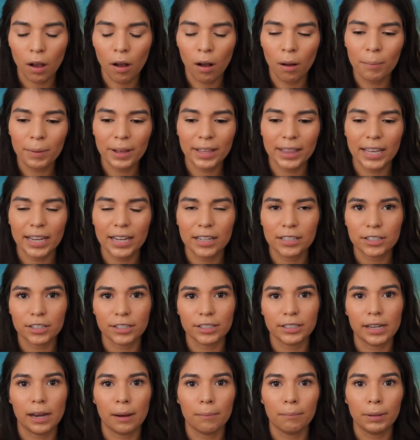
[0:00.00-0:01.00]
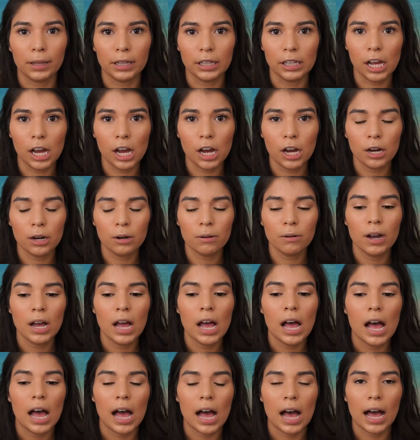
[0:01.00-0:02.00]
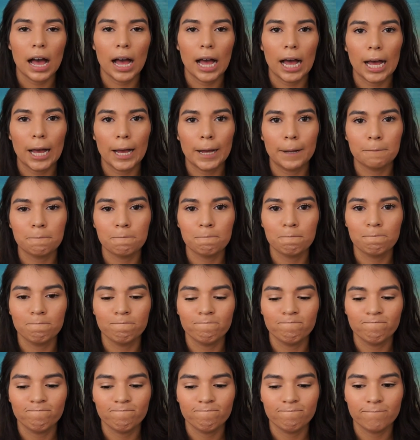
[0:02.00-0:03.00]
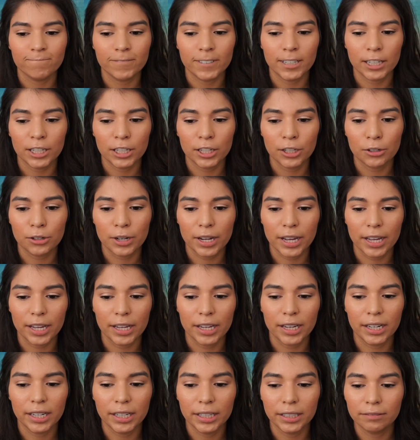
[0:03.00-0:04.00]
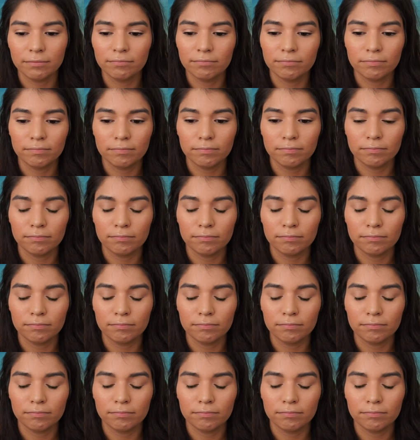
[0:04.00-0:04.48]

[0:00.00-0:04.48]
All my links are down below. You can,